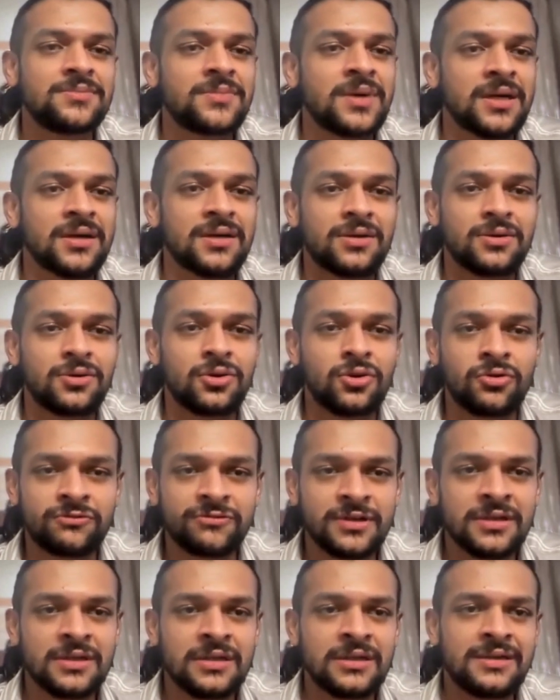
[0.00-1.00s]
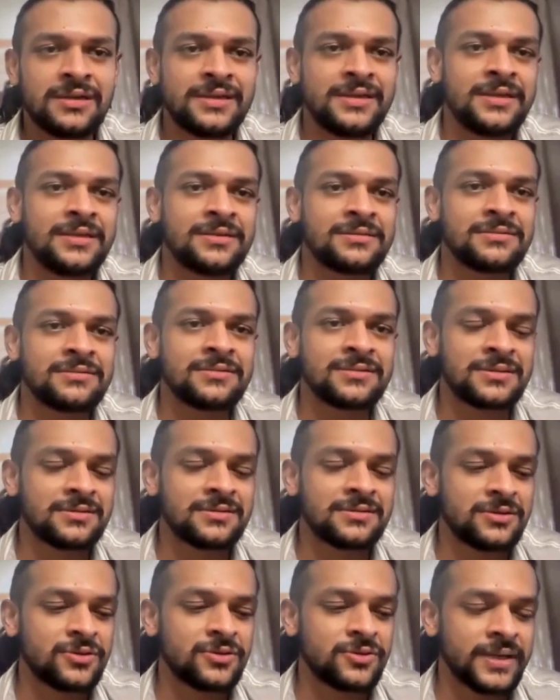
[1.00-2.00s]
But overtly
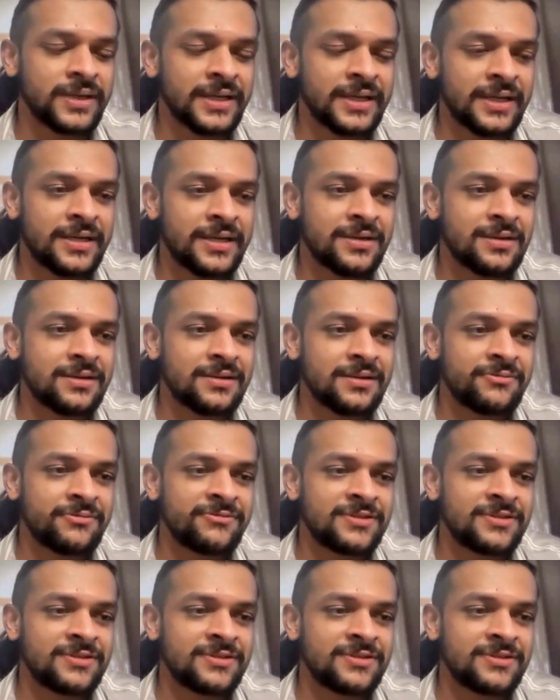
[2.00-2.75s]
doing it